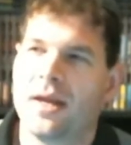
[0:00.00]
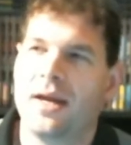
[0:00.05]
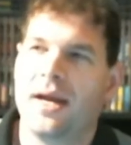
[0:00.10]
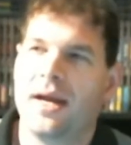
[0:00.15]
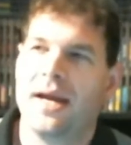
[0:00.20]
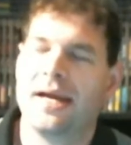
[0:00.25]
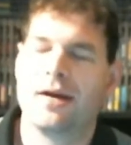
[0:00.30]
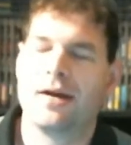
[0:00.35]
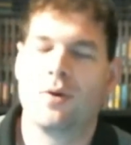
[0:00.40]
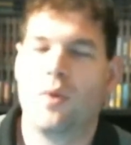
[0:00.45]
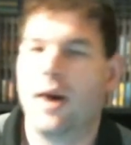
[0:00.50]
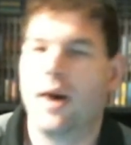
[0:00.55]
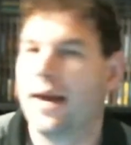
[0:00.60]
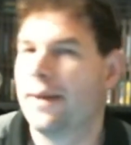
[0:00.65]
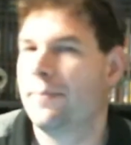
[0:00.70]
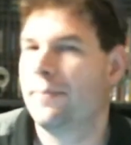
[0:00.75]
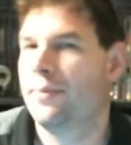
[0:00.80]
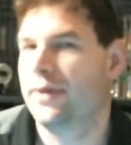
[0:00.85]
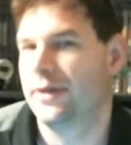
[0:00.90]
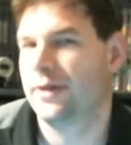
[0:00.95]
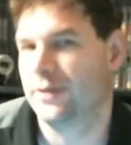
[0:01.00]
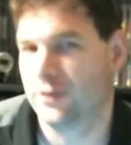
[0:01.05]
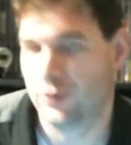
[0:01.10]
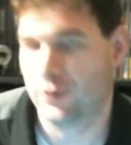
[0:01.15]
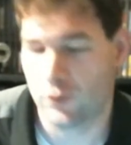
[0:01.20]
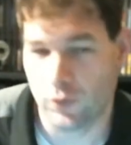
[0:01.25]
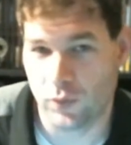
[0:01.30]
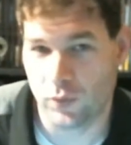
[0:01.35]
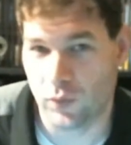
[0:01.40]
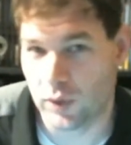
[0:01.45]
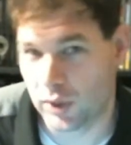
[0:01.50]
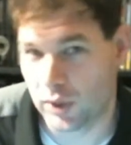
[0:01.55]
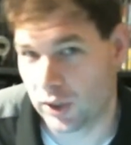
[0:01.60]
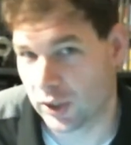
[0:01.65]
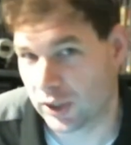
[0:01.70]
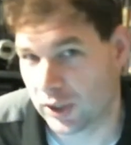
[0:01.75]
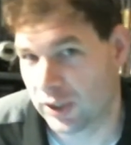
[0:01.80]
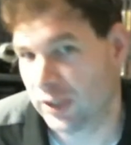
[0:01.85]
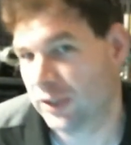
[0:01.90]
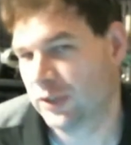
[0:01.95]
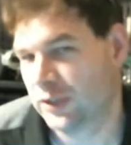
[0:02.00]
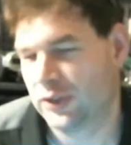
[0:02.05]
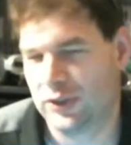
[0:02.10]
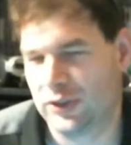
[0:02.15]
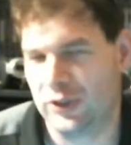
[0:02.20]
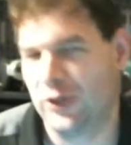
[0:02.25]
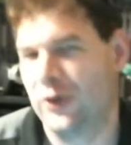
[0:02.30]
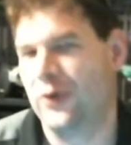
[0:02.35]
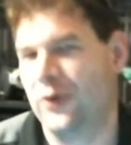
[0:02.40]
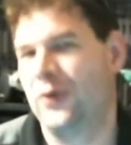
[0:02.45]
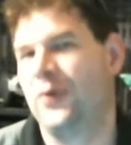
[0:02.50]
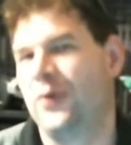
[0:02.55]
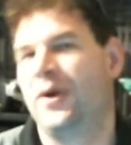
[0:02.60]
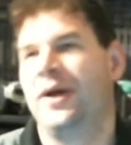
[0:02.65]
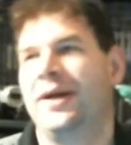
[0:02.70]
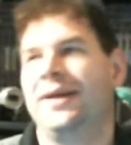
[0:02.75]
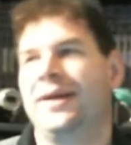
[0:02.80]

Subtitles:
a quiet place to work. So,